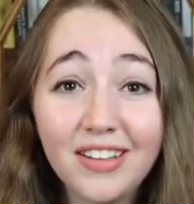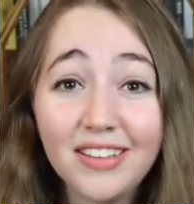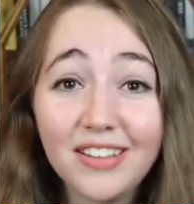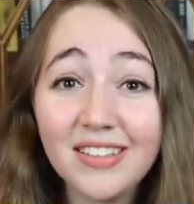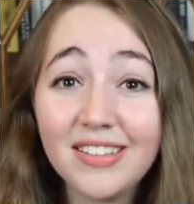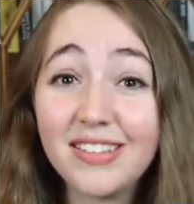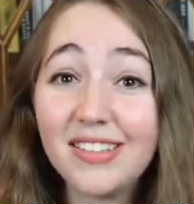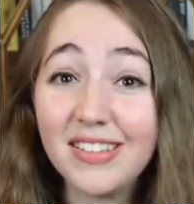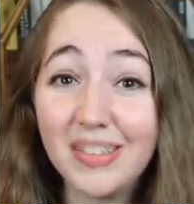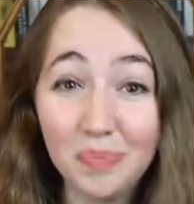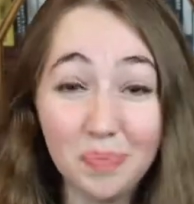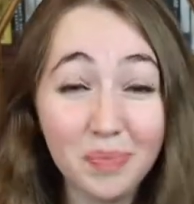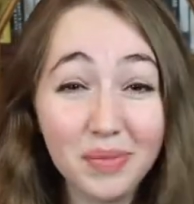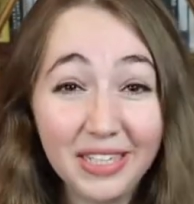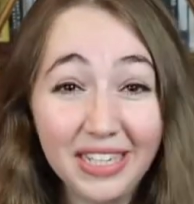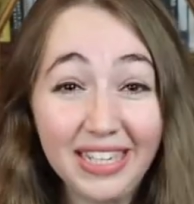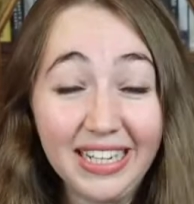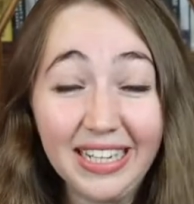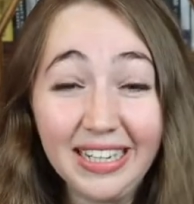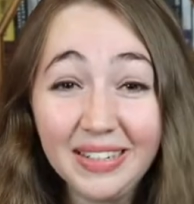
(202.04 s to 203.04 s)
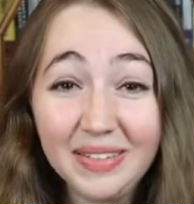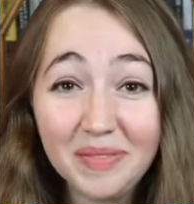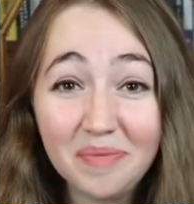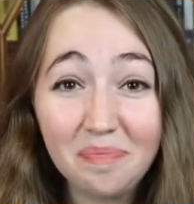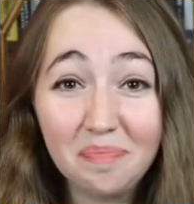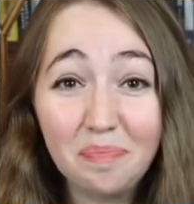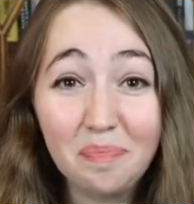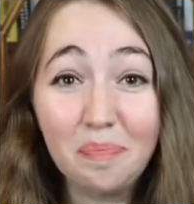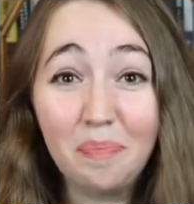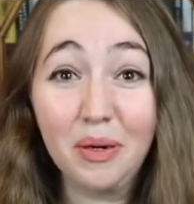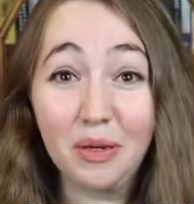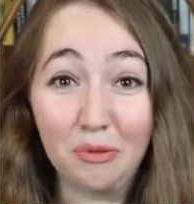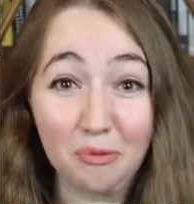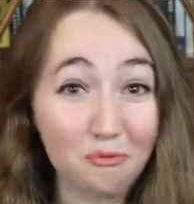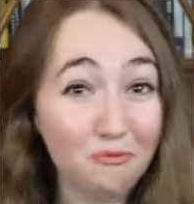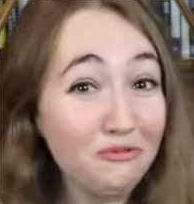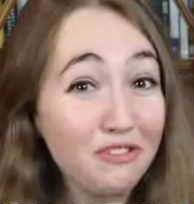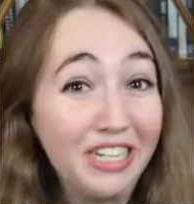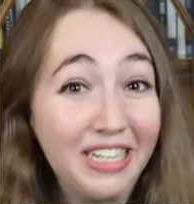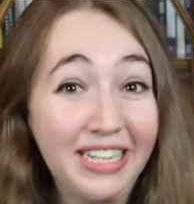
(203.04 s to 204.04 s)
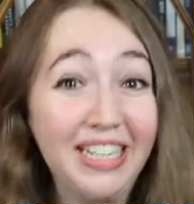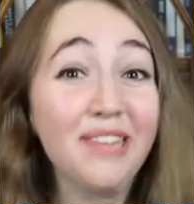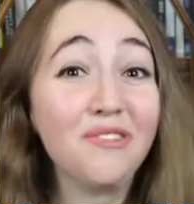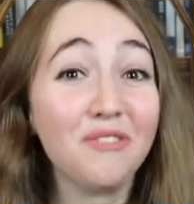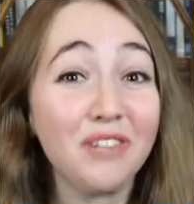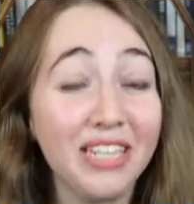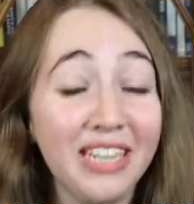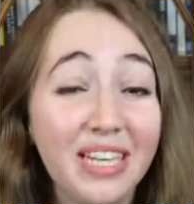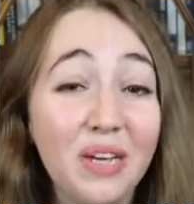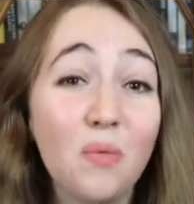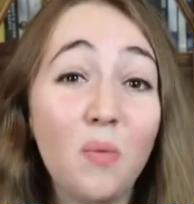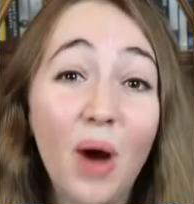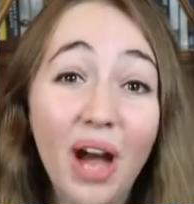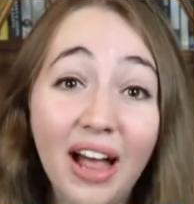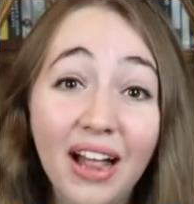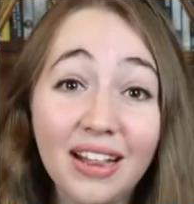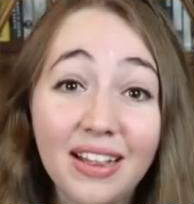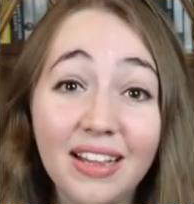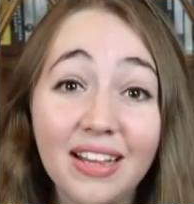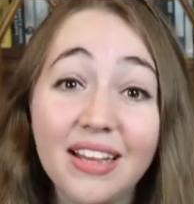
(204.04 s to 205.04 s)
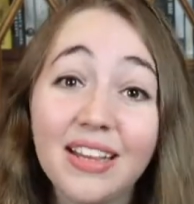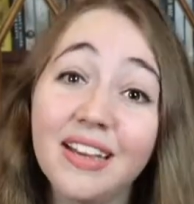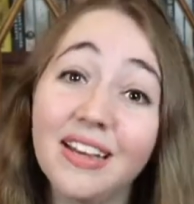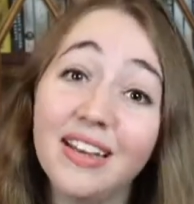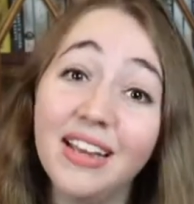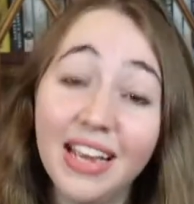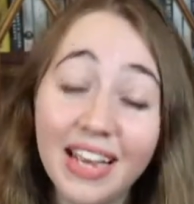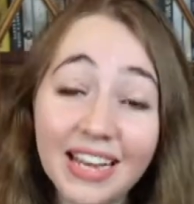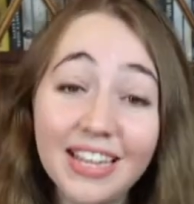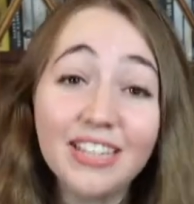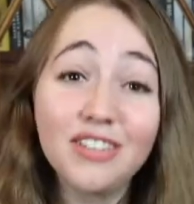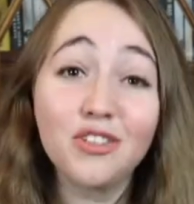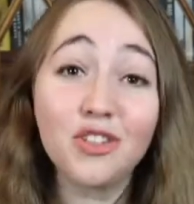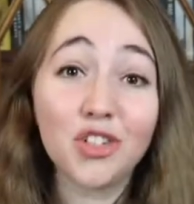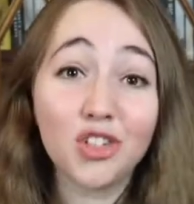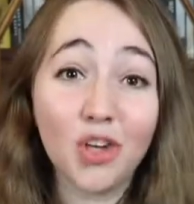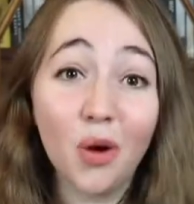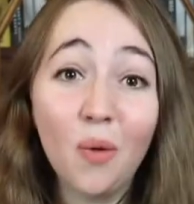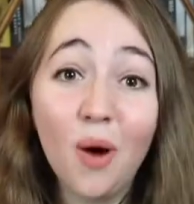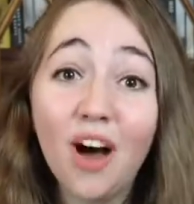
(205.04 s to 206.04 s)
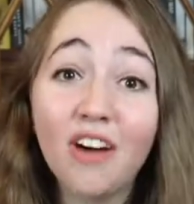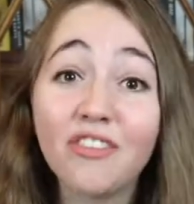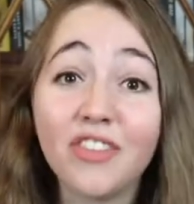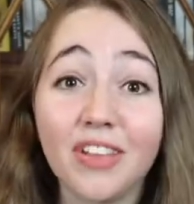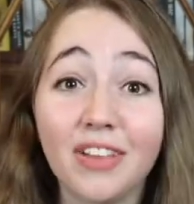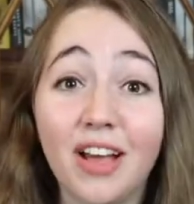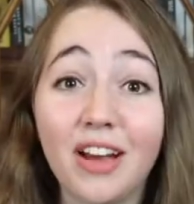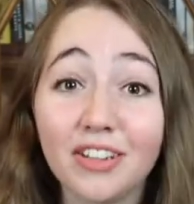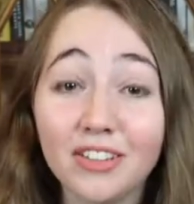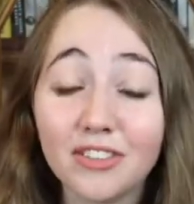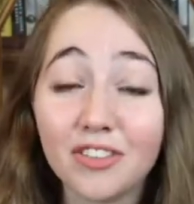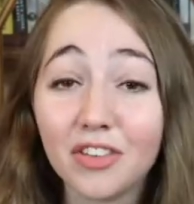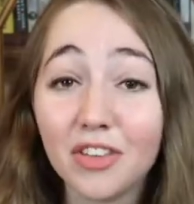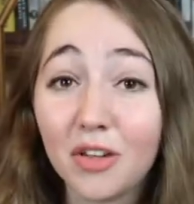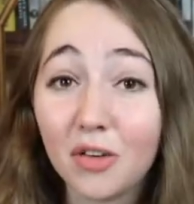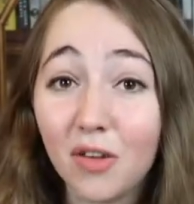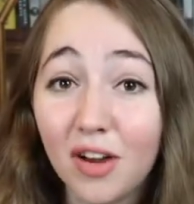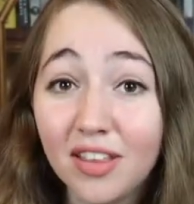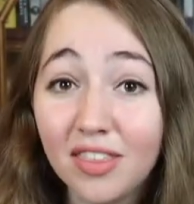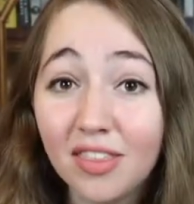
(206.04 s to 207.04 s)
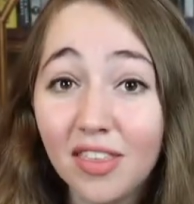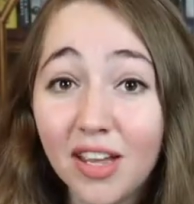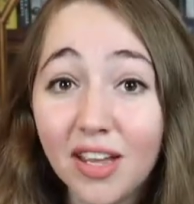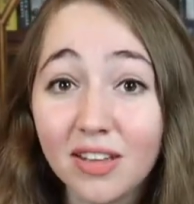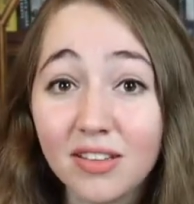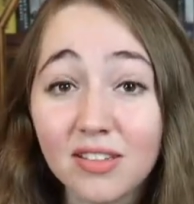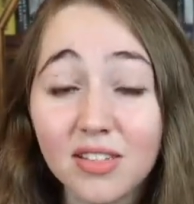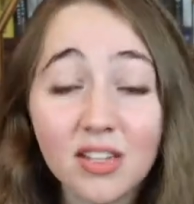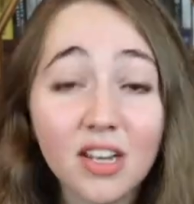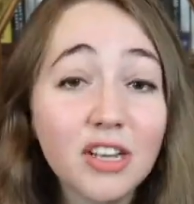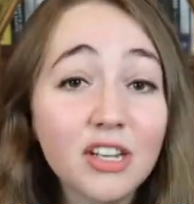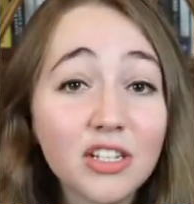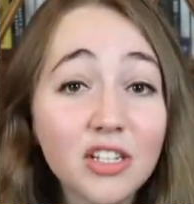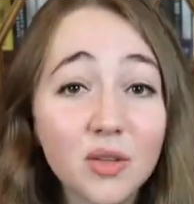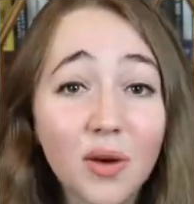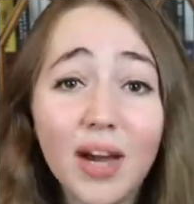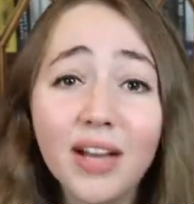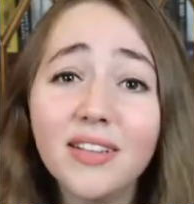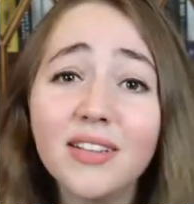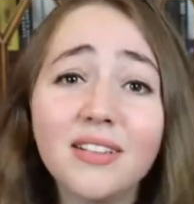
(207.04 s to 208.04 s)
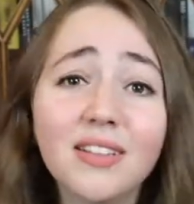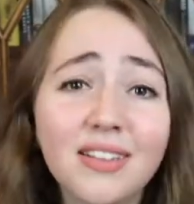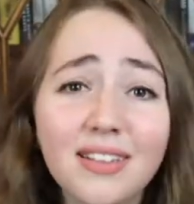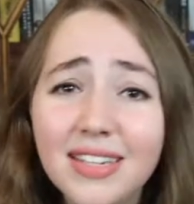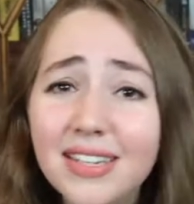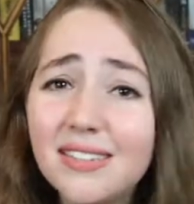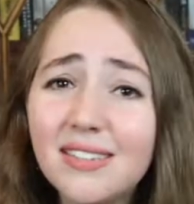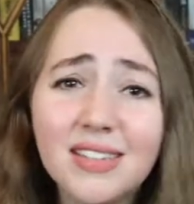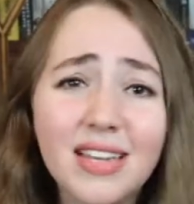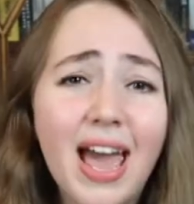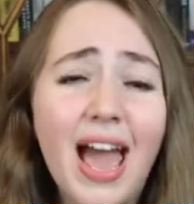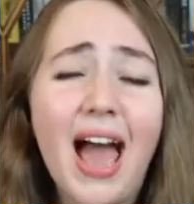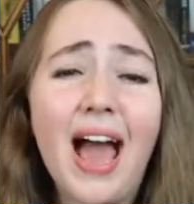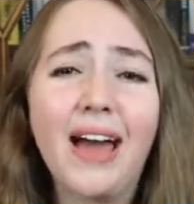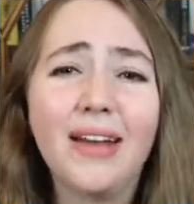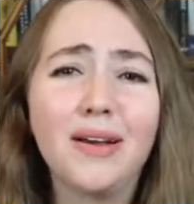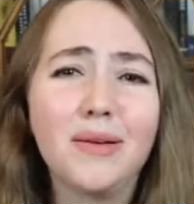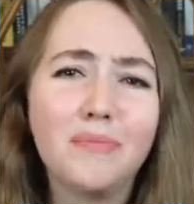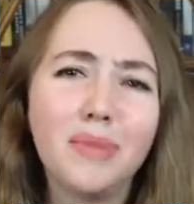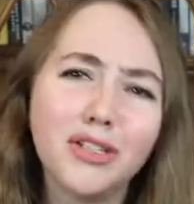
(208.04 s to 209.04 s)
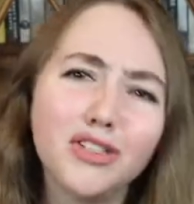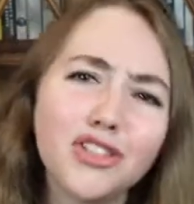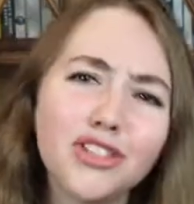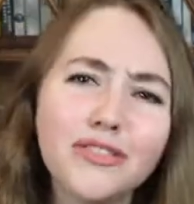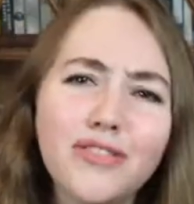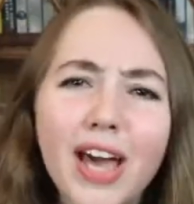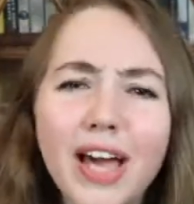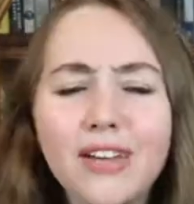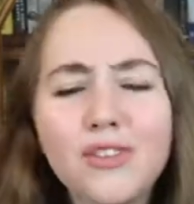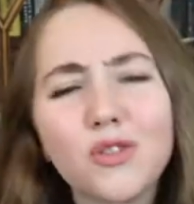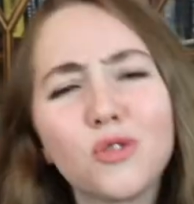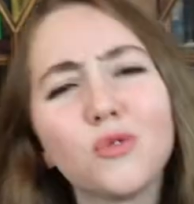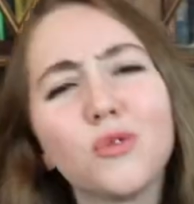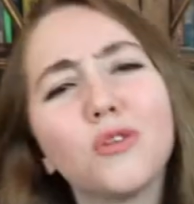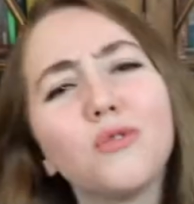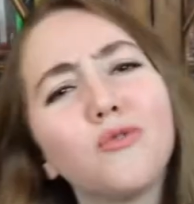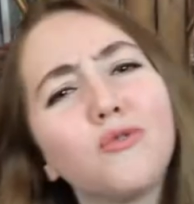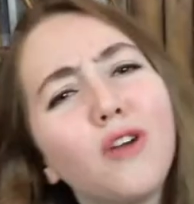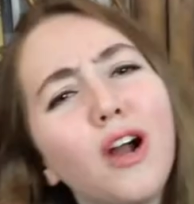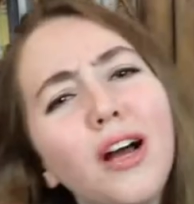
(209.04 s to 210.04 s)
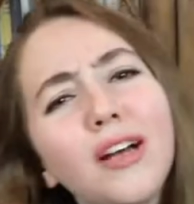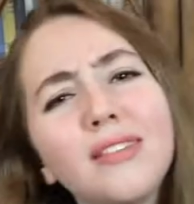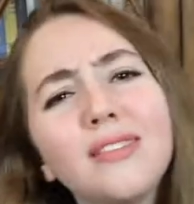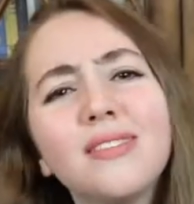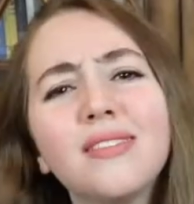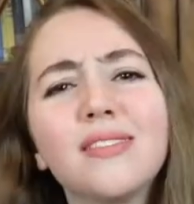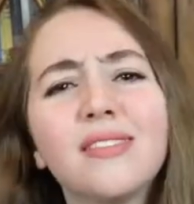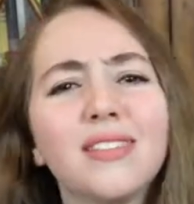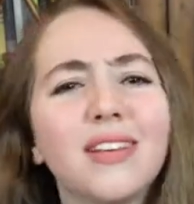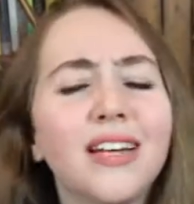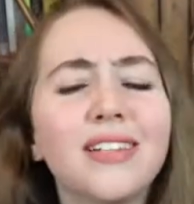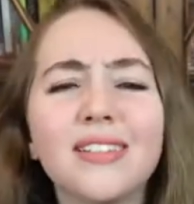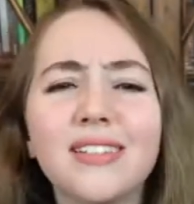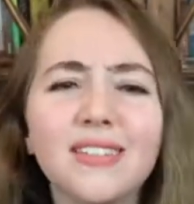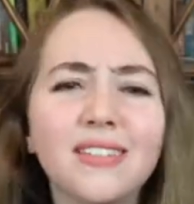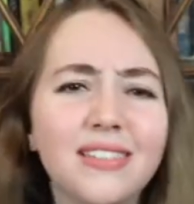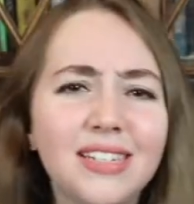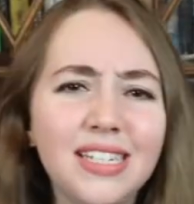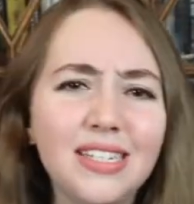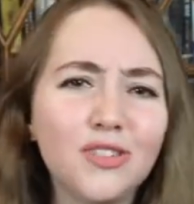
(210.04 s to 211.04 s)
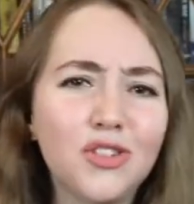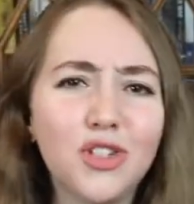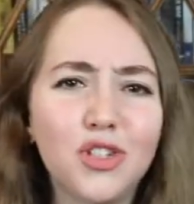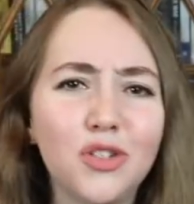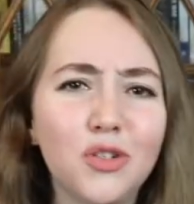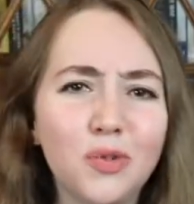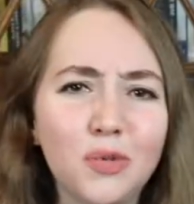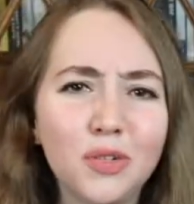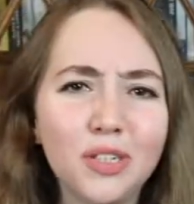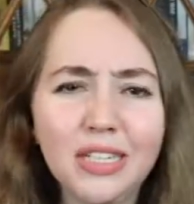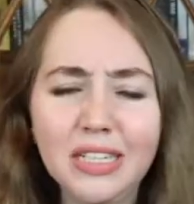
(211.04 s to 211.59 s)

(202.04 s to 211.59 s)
simply, but really, really well, it can show off a lot of really great things. So I didn't need to add a bunch of extra runs, and I didn't need to